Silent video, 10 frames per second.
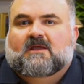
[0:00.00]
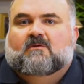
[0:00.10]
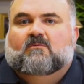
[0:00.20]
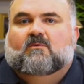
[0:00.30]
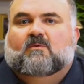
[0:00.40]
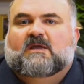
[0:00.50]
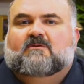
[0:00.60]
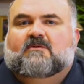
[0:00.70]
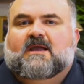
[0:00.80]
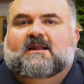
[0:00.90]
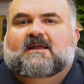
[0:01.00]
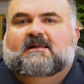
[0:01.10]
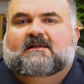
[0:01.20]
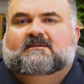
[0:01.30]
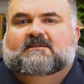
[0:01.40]
When we create an
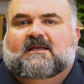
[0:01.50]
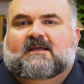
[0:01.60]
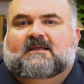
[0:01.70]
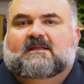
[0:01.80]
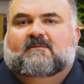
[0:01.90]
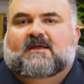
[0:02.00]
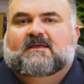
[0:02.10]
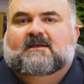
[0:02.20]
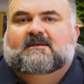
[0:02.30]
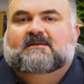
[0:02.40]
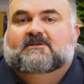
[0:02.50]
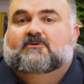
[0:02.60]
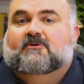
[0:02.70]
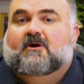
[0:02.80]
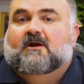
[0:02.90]
LLC and then make it a
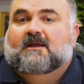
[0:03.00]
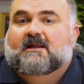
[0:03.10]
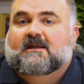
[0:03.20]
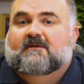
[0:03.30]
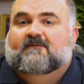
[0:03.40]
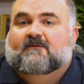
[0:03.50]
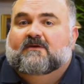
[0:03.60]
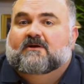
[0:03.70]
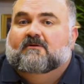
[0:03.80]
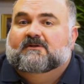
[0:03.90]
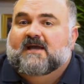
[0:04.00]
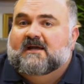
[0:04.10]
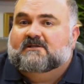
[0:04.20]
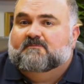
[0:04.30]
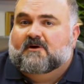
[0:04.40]
disregarded entity for federal
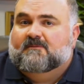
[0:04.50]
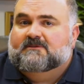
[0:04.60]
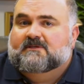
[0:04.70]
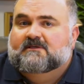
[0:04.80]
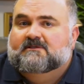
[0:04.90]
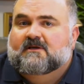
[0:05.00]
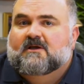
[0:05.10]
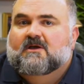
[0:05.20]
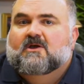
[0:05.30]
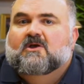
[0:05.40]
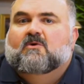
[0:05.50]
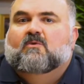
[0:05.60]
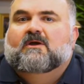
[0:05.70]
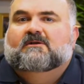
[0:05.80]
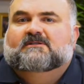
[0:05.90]
tax purposes,
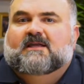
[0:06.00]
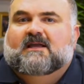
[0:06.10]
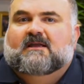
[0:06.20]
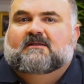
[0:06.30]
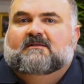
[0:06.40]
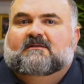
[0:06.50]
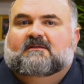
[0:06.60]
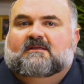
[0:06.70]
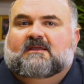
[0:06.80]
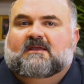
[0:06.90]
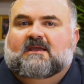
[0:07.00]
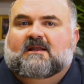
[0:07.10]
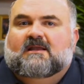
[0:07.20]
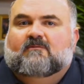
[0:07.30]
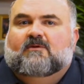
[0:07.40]
we are saying that the
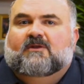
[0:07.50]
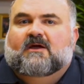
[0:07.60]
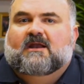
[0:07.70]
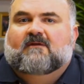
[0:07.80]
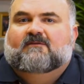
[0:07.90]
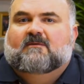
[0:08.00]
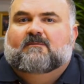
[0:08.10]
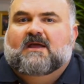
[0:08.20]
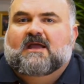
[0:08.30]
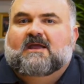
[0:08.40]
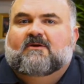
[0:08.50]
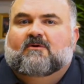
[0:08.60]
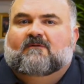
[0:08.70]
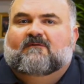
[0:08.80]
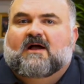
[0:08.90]
entity will not have to pay
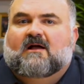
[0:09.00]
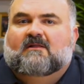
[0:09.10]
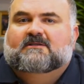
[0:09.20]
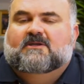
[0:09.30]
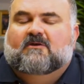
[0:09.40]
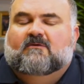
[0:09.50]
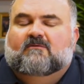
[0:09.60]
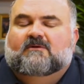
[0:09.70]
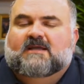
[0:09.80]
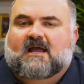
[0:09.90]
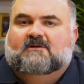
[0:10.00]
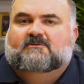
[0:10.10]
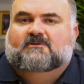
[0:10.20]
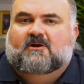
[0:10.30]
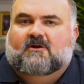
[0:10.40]
or file its own tax
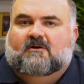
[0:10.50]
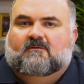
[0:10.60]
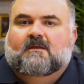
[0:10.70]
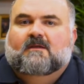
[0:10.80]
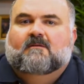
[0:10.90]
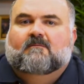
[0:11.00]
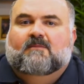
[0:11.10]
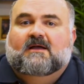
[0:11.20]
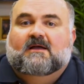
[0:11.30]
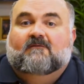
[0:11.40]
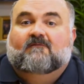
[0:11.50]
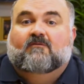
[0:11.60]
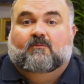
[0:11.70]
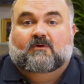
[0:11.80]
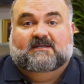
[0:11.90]
return. But
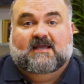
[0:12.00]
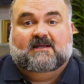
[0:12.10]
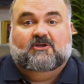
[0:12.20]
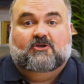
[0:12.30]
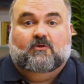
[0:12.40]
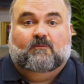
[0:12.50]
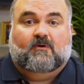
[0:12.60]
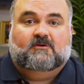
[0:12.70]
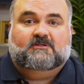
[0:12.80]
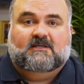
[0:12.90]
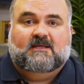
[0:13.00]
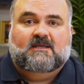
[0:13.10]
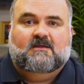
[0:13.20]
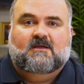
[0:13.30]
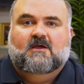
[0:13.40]
for protecting you
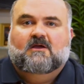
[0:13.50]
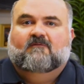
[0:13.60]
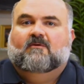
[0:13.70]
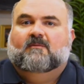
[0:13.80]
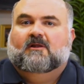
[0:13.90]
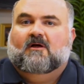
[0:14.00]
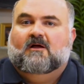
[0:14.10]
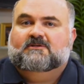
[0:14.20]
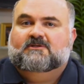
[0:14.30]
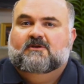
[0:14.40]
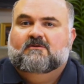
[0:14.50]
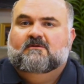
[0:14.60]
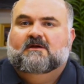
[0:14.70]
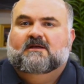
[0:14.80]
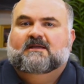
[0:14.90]
personally from a
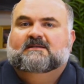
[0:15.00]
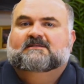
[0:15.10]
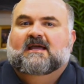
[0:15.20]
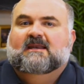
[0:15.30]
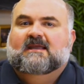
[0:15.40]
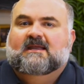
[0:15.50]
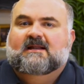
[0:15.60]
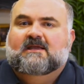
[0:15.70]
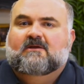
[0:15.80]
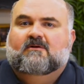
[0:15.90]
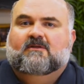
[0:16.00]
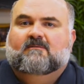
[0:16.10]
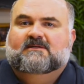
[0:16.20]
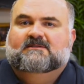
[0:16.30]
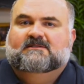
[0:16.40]
lawsuit against that entity or the
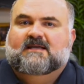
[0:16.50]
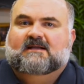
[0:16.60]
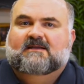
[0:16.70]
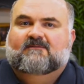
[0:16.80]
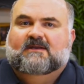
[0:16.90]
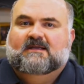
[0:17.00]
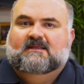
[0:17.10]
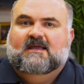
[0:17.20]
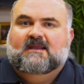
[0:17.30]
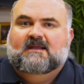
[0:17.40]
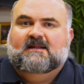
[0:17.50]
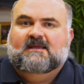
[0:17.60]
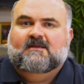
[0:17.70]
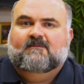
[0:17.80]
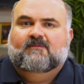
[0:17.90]
business activity in that
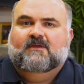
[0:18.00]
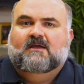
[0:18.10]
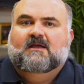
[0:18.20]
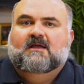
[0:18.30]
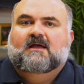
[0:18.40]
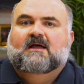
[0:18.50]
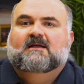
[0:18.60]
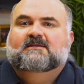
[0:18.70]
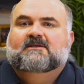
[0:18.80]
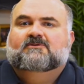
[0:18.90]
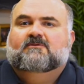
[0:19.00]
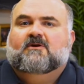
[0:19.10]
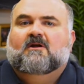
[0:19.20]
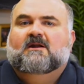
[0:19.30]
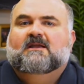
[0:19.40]
entity, a
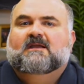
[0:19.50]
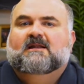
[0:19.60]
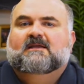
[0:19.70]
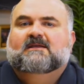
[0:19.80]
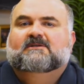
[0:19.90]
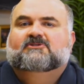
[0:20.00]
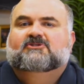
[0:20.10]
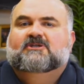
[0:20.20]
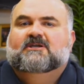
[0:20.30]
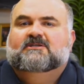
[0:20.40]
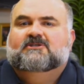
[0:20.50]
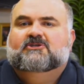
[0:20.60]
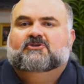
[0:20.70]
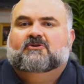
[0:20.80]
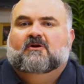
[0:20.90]
disregarded entity is just
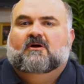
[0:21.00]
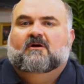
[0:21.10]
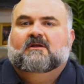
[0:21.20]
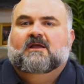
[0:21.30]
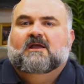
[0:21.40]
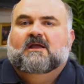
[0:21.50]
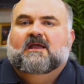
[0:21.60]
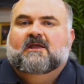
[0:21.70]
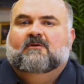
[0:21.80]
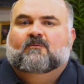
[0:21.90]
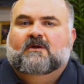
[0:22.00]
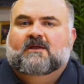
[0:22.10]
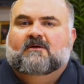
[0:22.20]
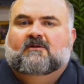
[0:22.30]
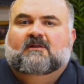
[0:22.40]
as strong and
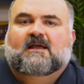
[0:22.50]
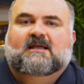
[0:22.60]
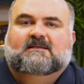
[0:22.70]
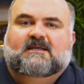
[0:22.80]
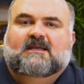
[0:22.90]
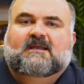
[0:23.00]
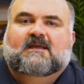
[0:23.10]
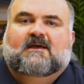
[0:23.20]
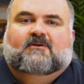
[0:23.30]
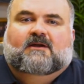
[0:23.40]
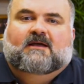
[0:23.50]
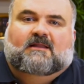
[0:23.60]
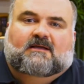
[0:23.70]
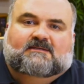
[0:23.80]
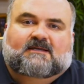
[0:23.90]
real as any other
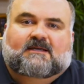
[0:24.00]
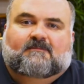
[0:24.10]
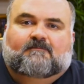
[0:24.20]
LLC.